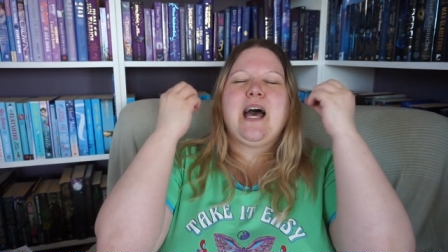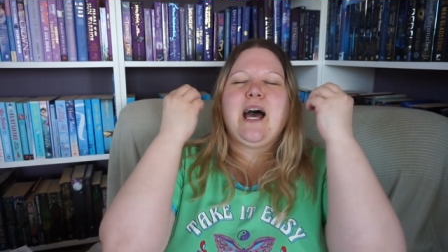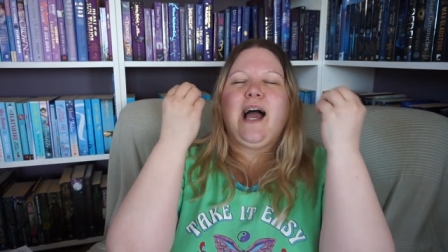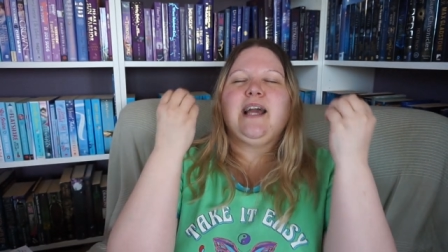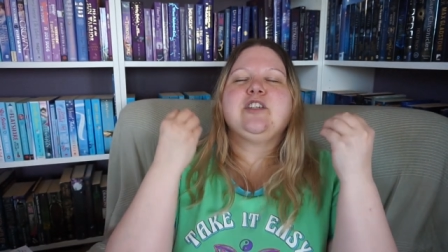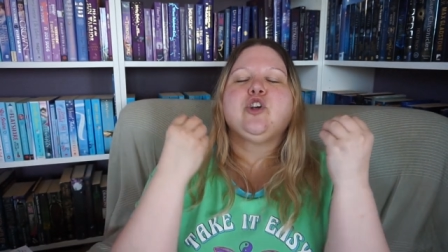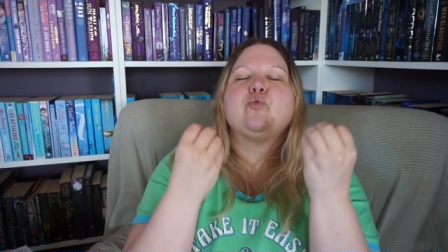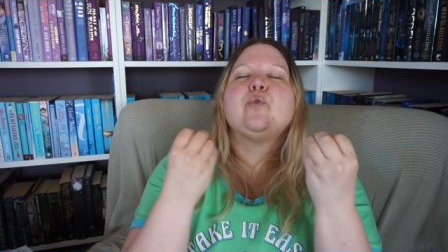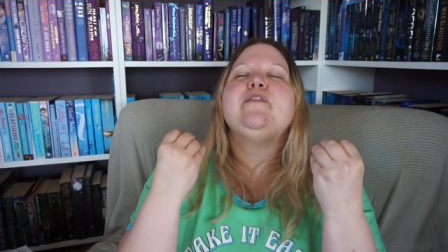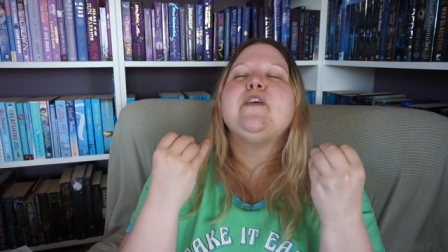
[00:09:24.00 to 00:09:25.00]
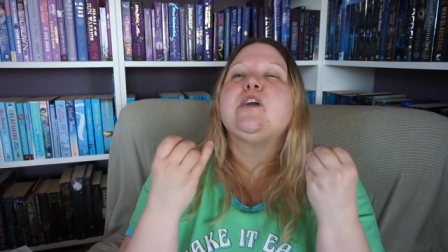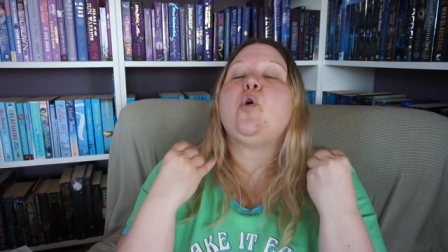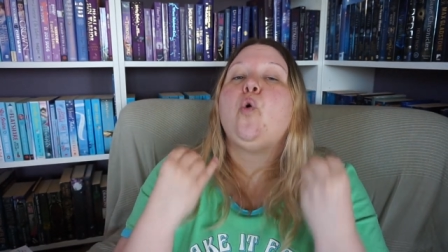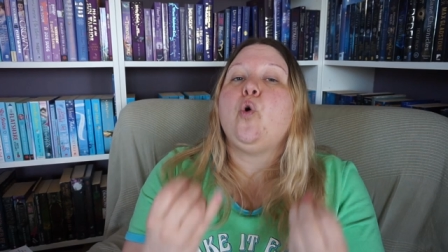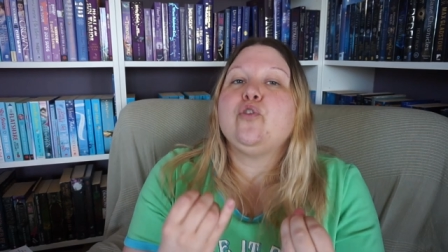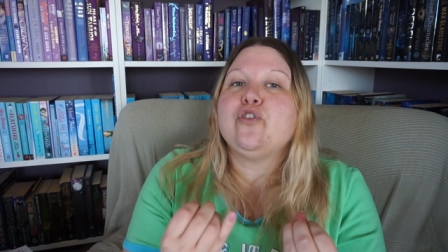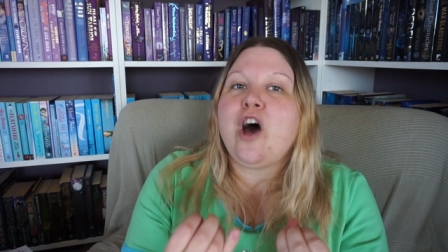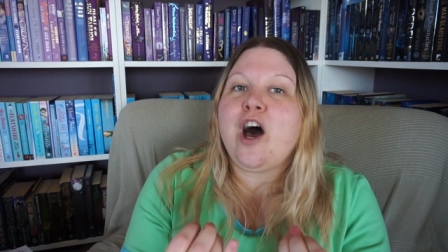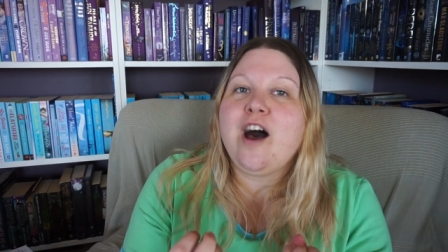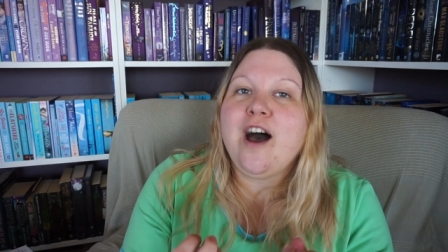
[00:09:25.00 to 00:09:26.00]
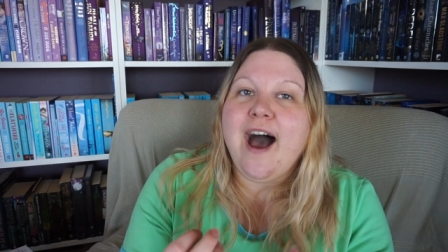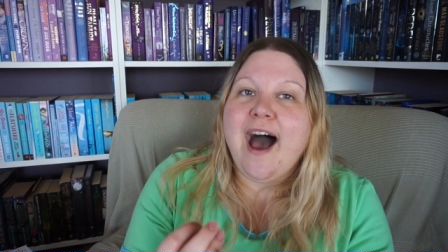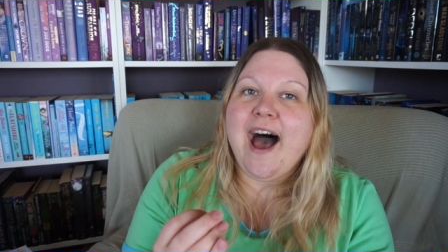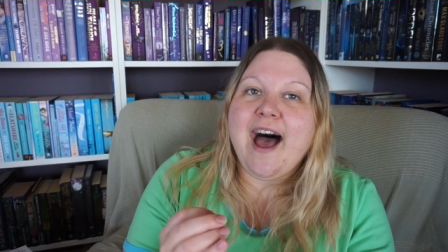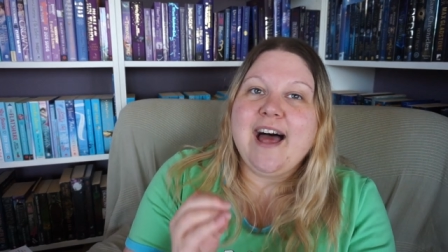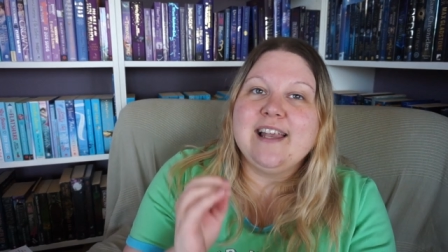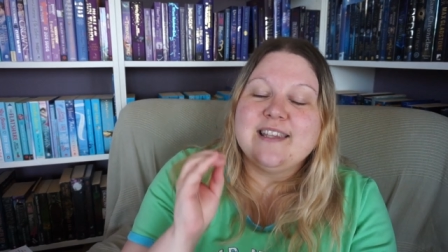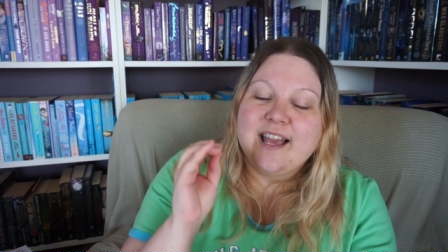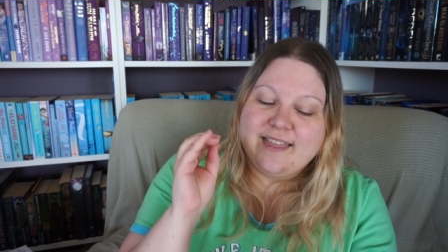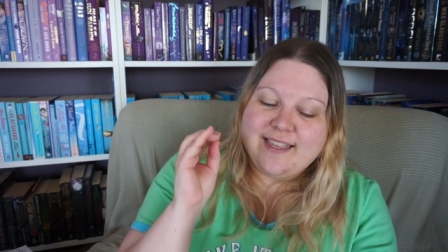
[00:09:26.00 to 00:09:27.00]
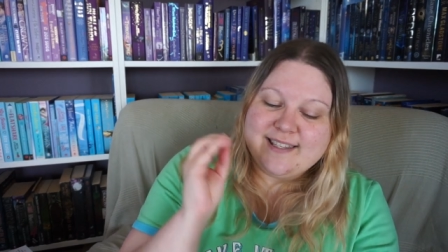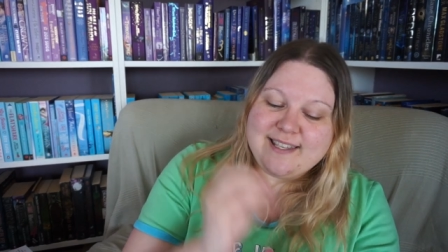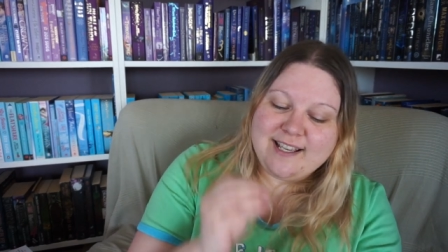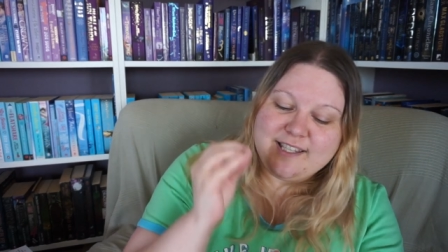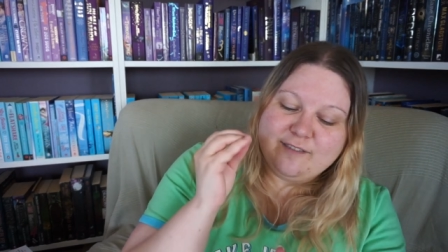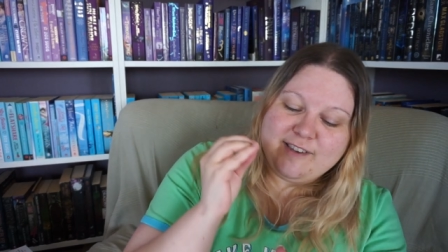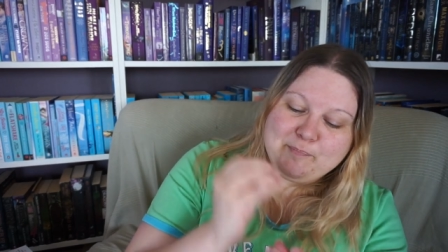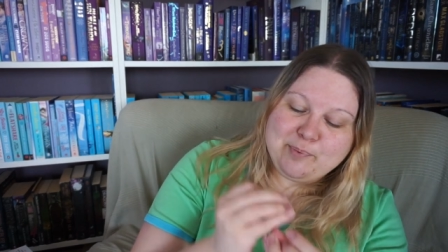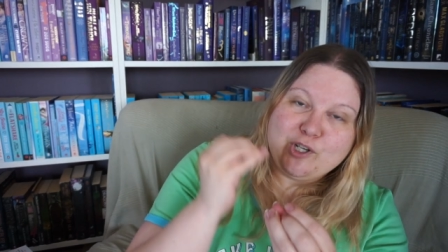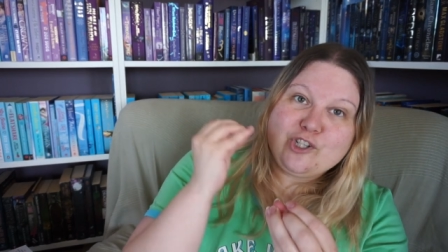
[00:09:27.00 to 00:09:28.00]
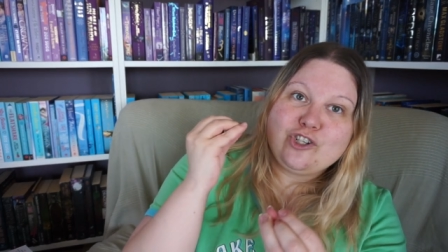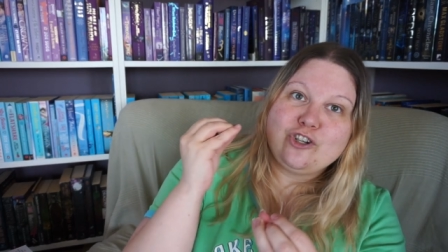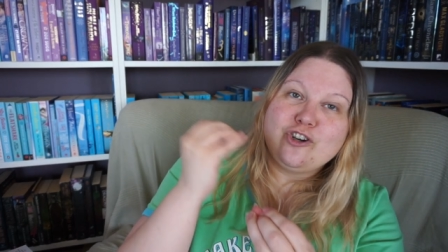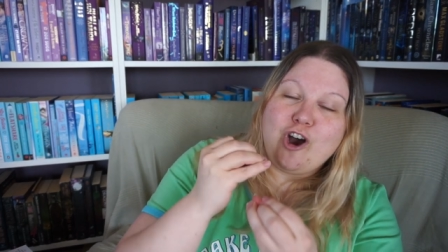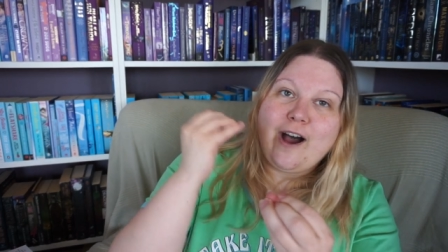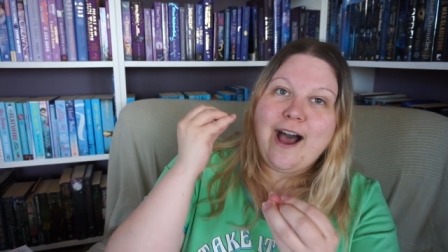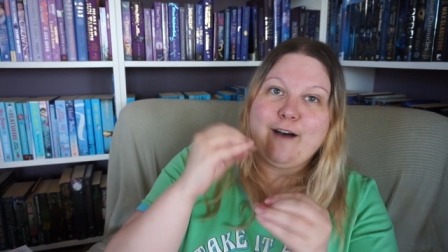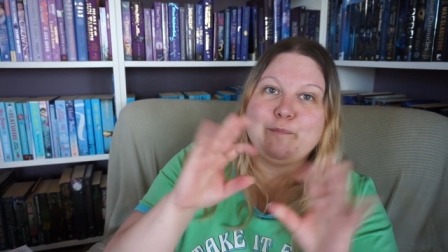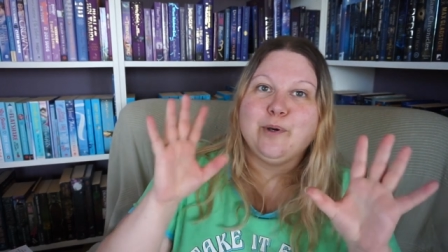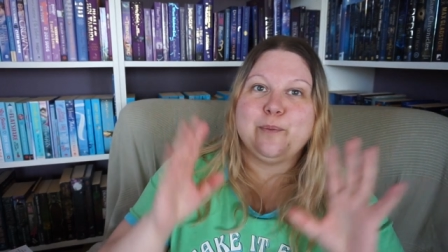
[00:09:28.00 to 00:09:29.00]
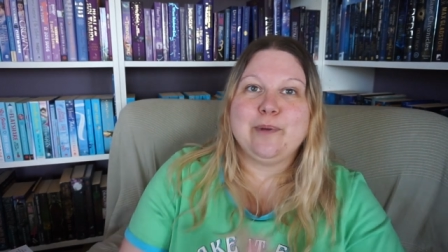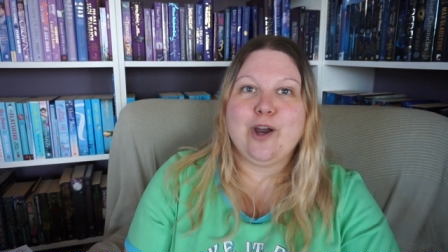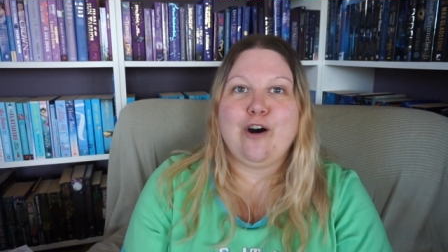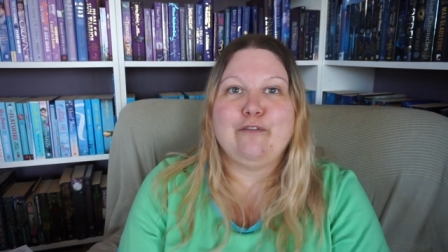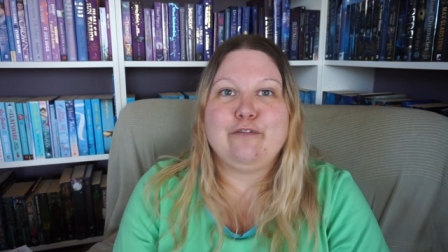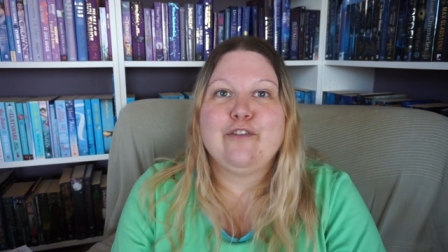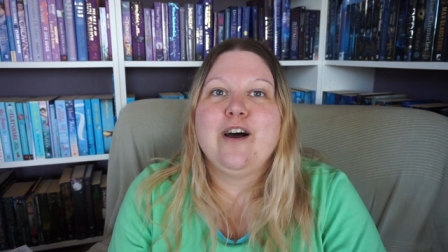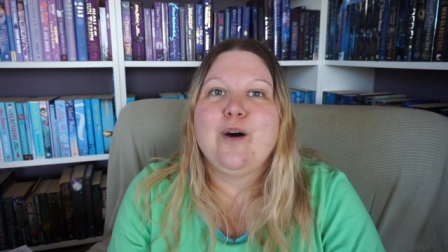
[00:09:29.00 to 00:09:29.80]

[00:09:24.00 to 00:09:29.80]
a terrific author, and the size of the book should not have put me off